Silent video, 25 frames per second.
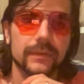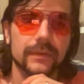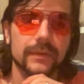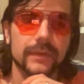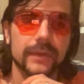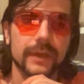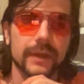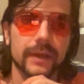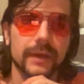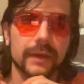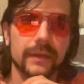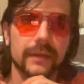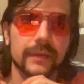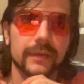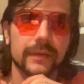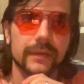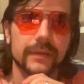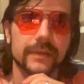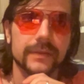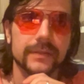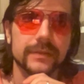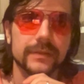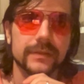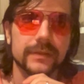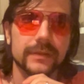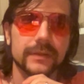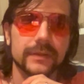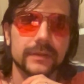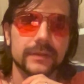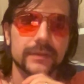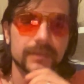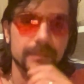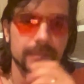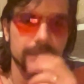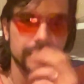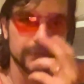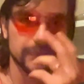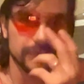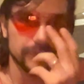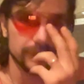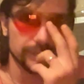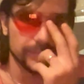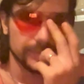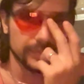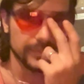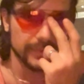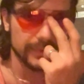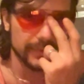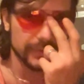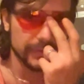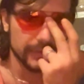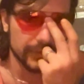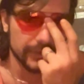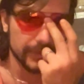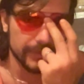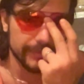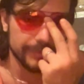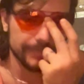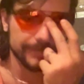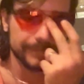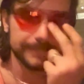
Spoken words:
yeah, that's some food for thought.